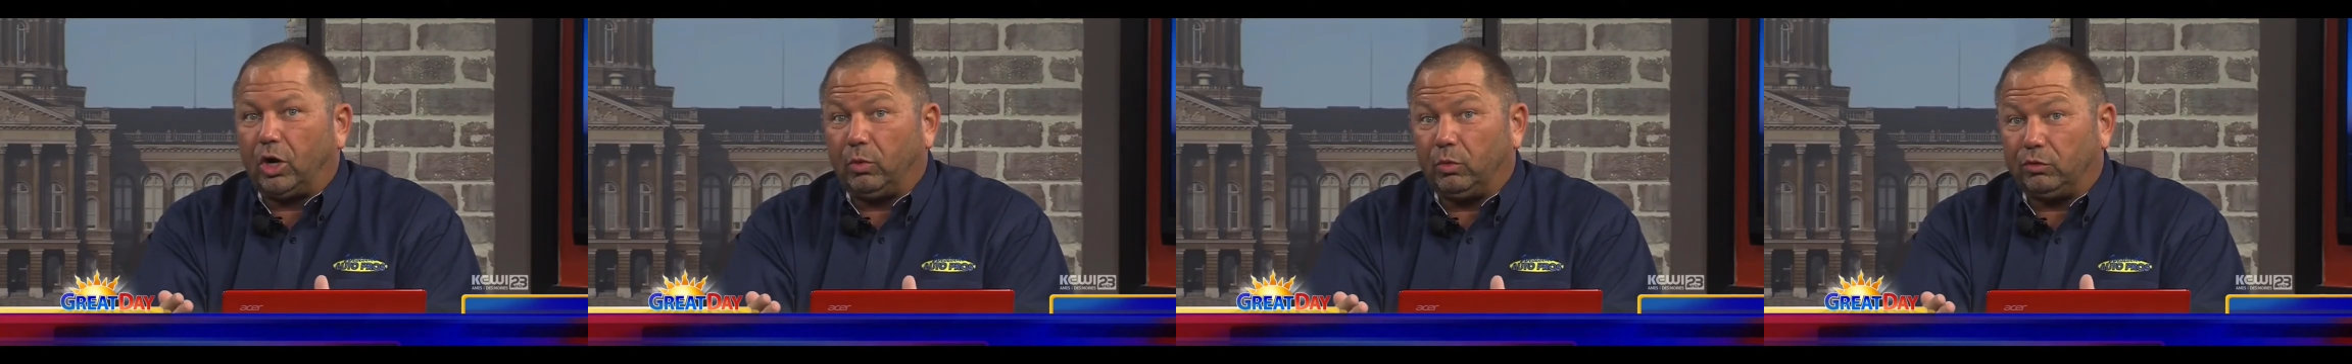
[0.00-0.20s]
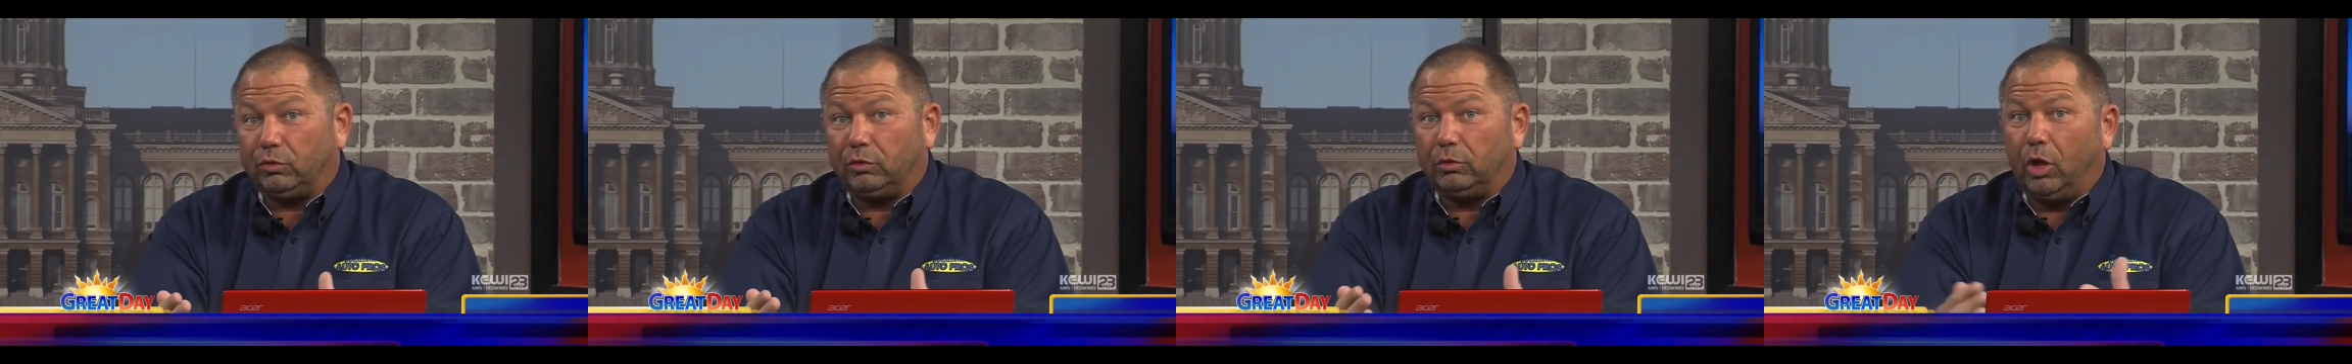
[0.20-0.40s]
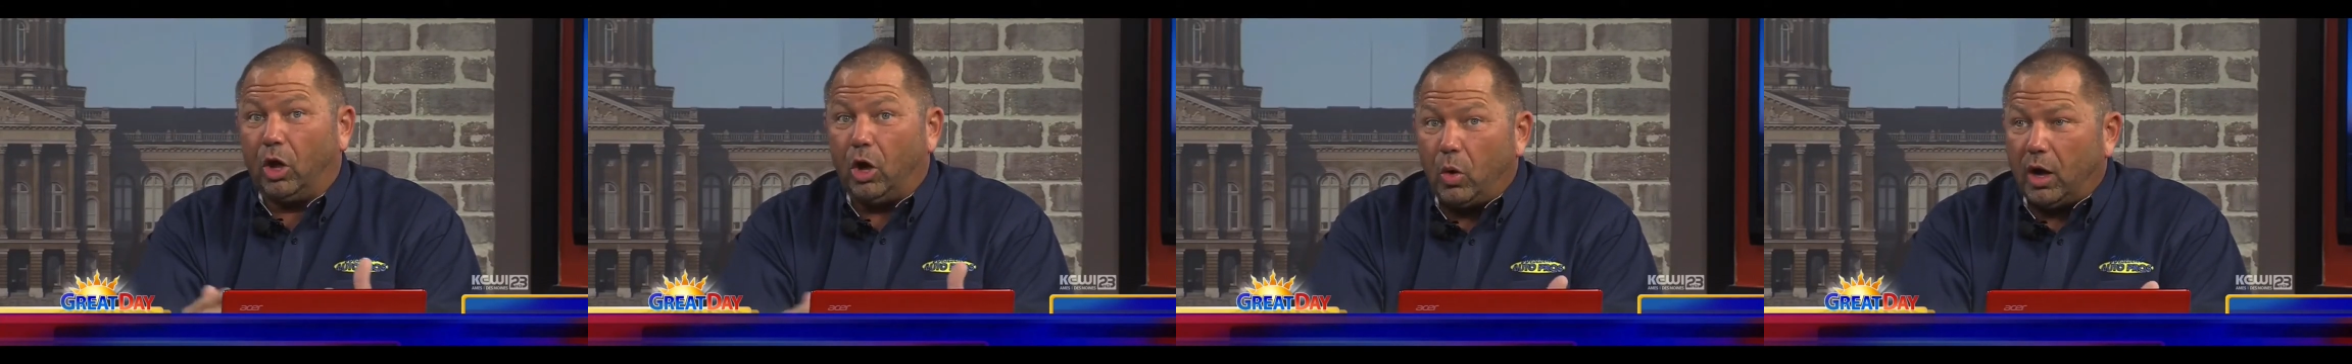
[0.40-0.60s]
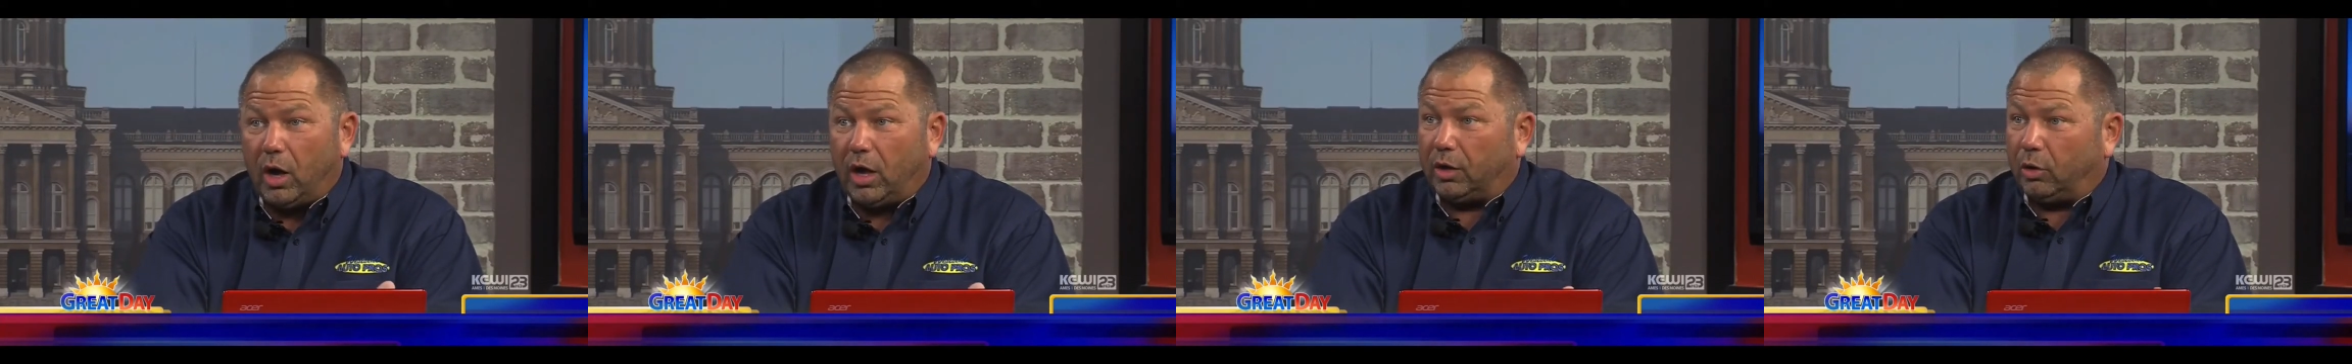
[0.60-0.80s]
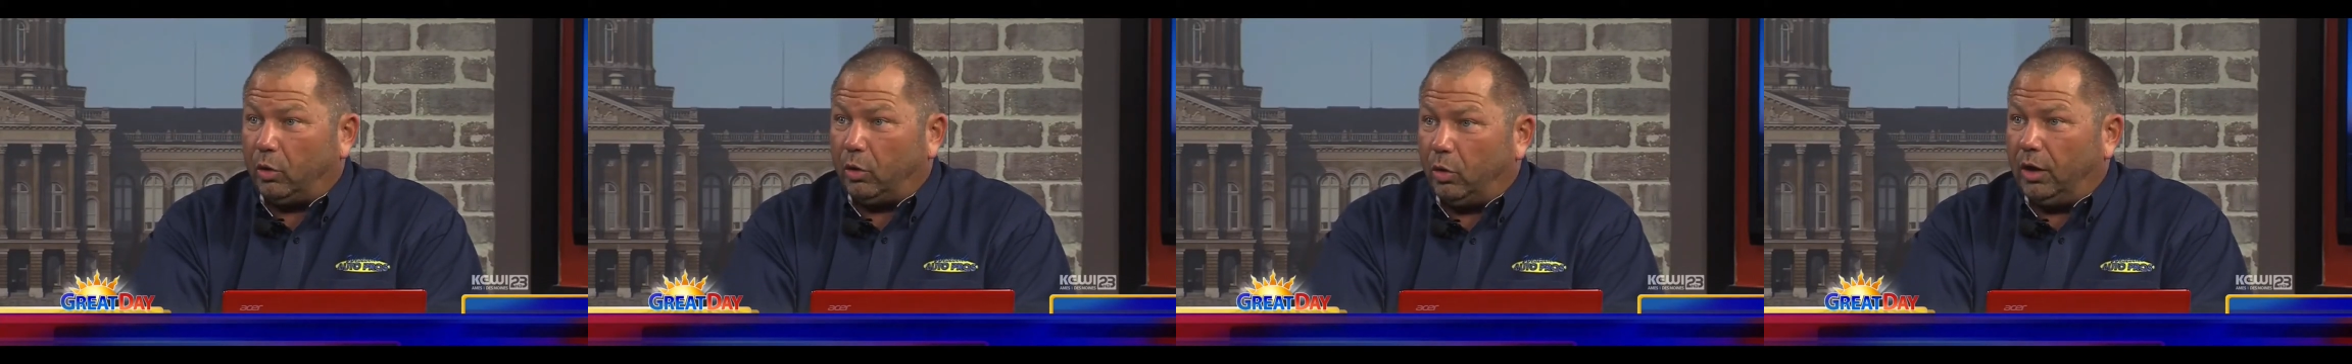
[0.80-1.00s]
was low
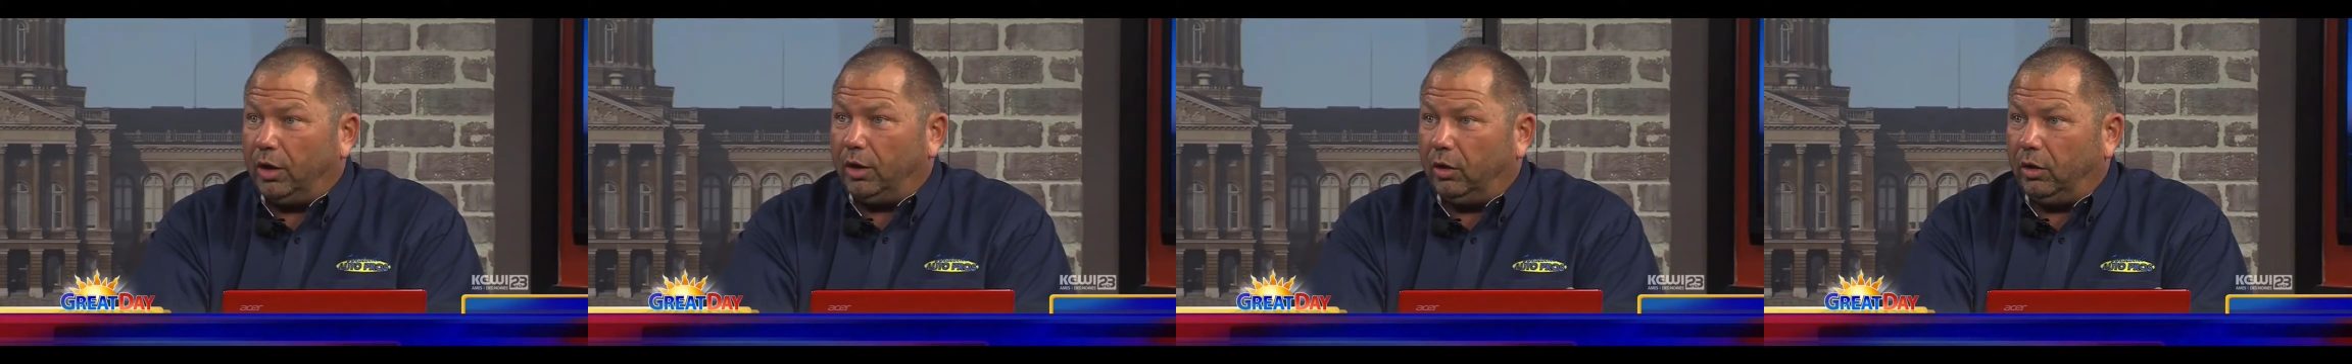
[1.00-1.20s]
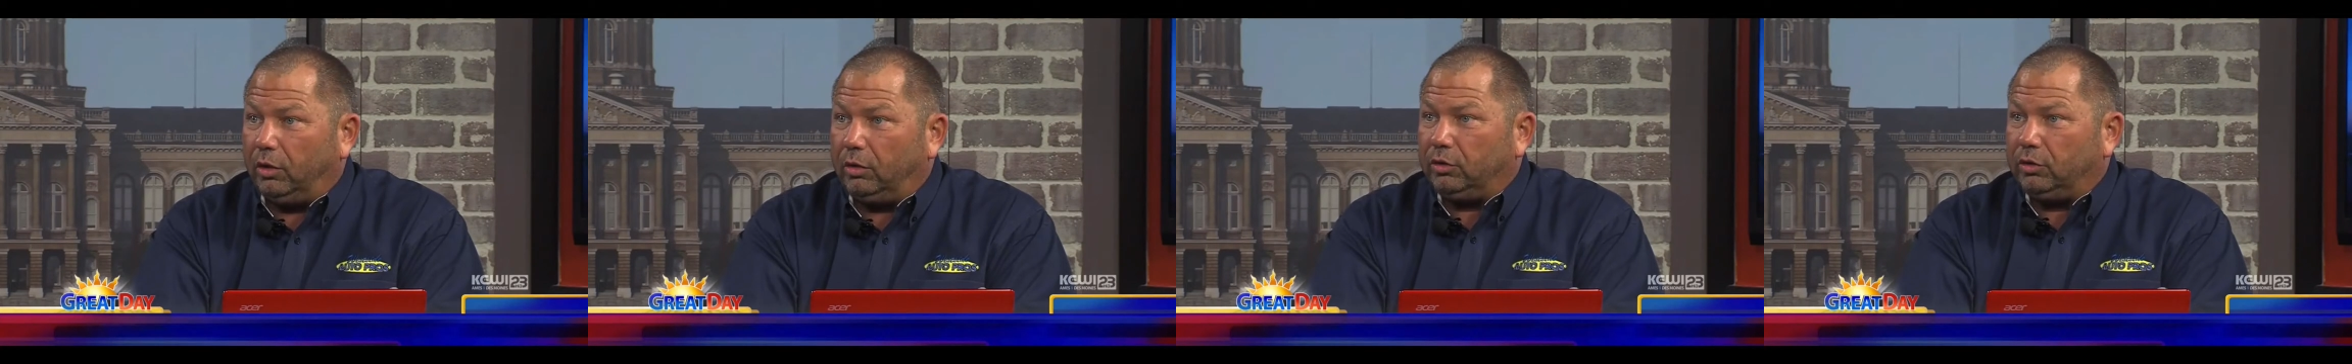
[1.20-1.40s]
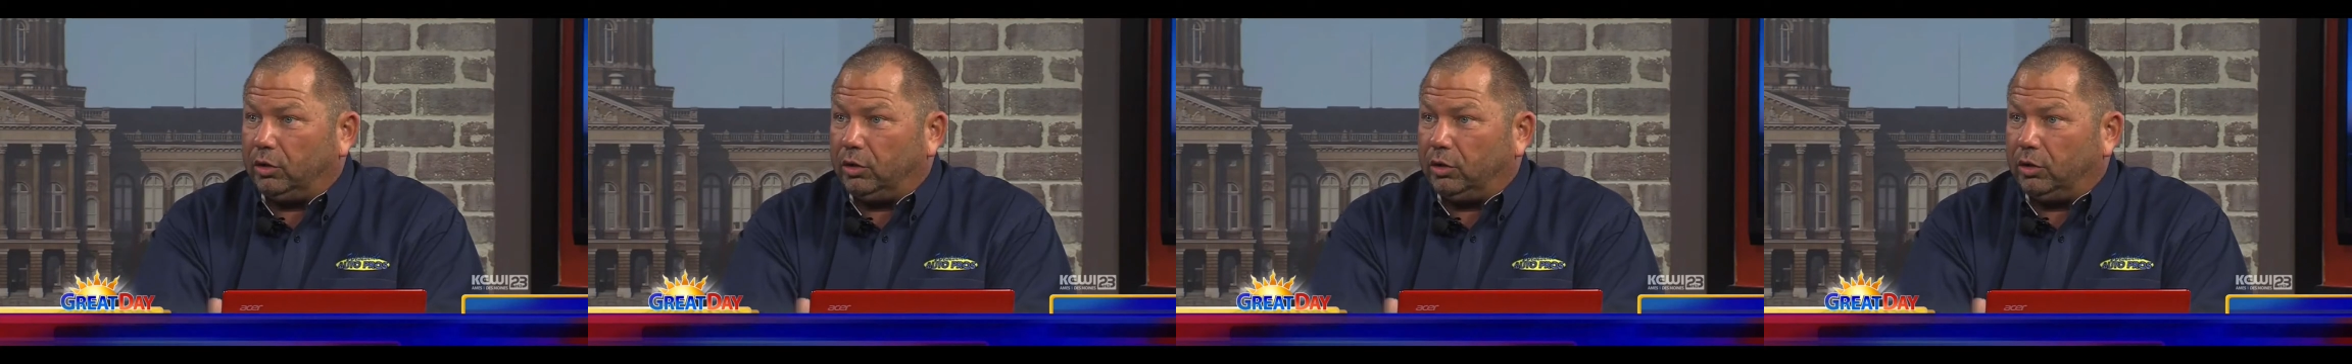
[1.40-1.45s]
on oil,